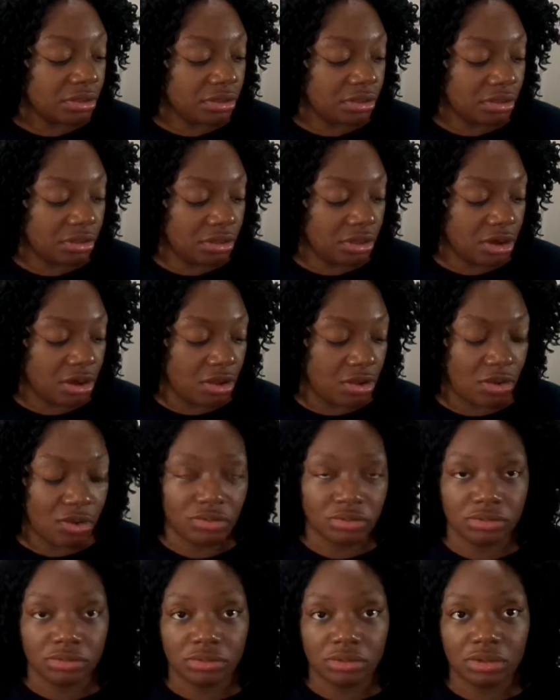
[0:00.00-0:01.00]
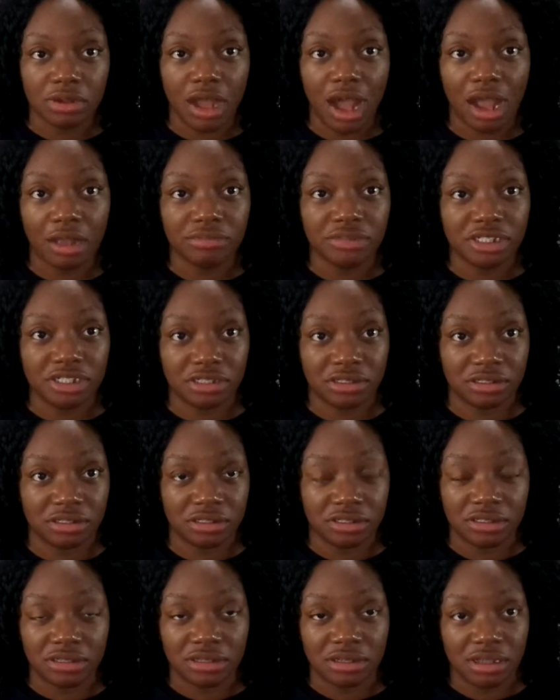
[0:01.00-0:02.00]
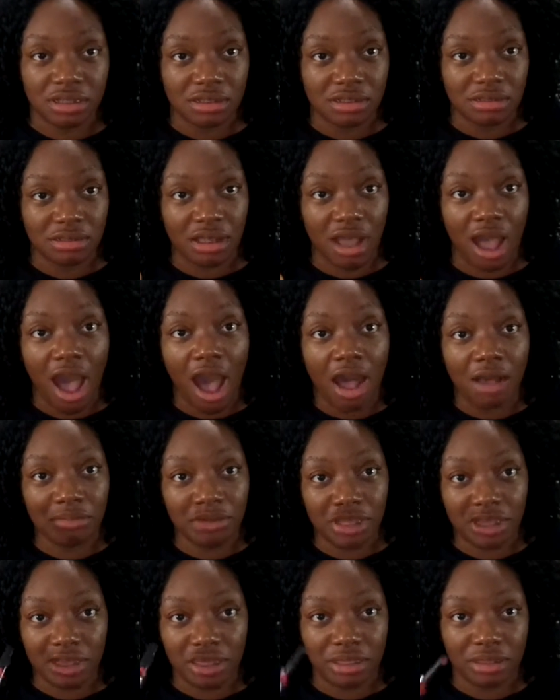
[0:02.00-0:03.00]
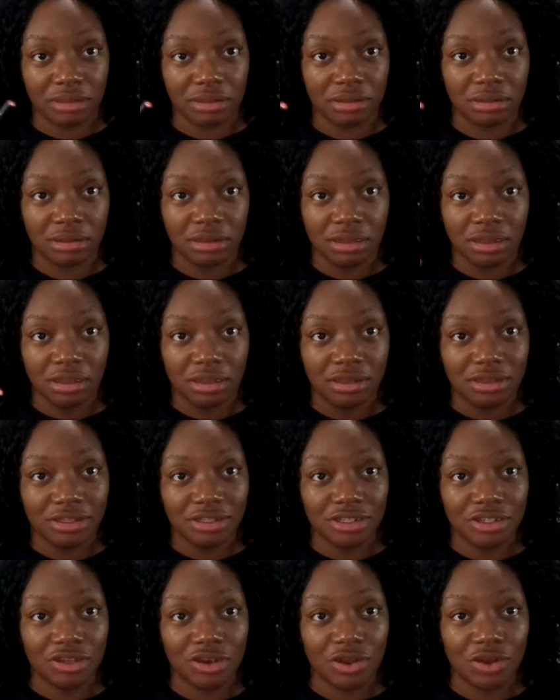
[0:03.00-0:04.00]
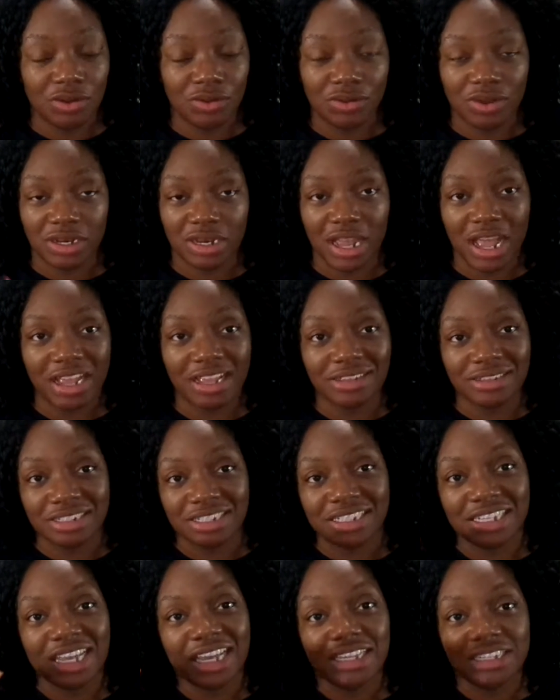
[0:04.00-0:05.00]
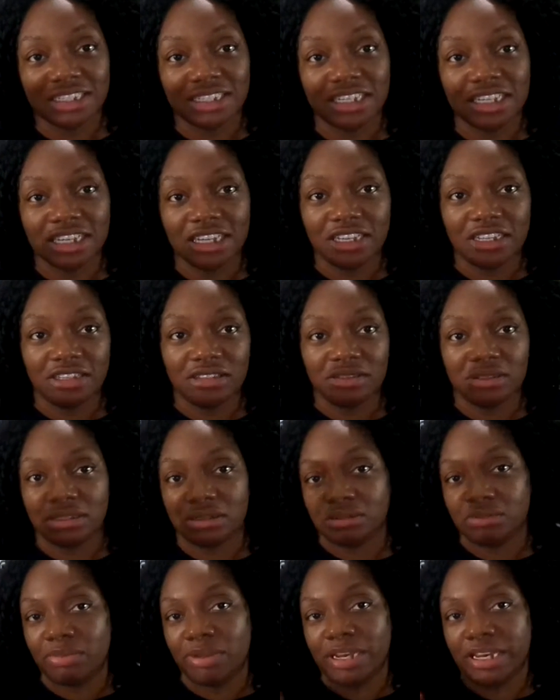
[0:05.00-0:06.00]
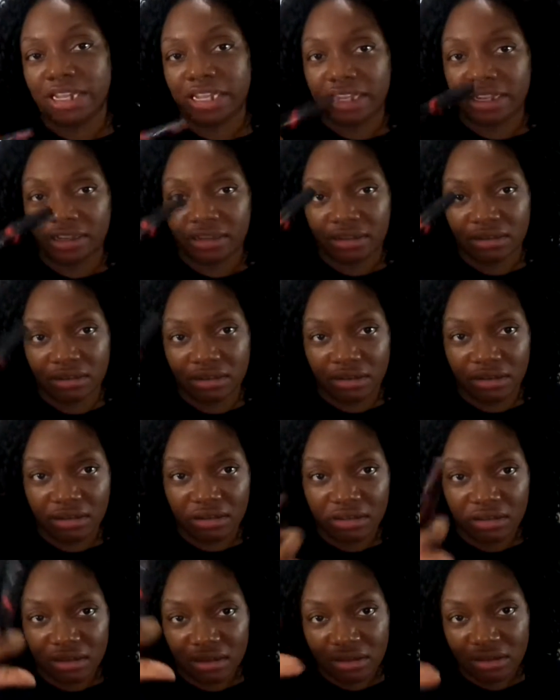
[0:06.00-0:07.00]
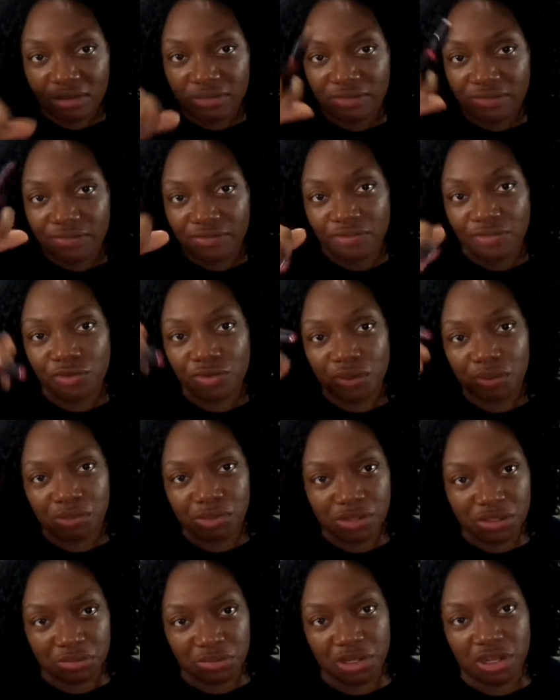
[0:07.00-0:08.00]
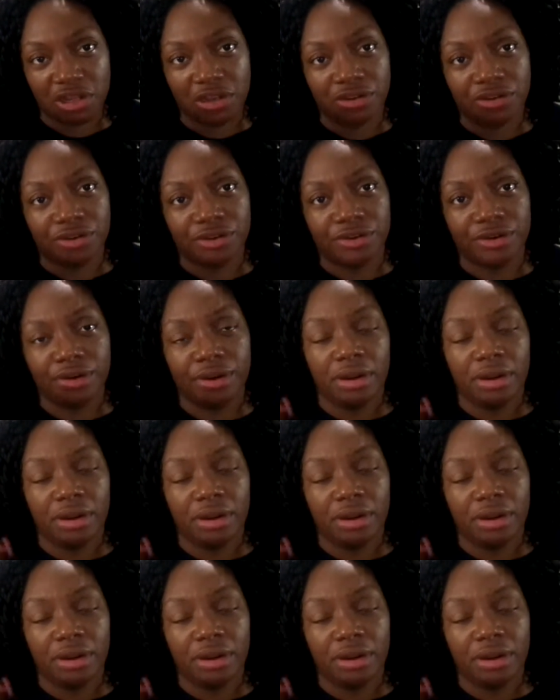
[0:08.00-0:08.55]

you know, I'm just hobbying, you know, and I just can't see spending for Prismacolor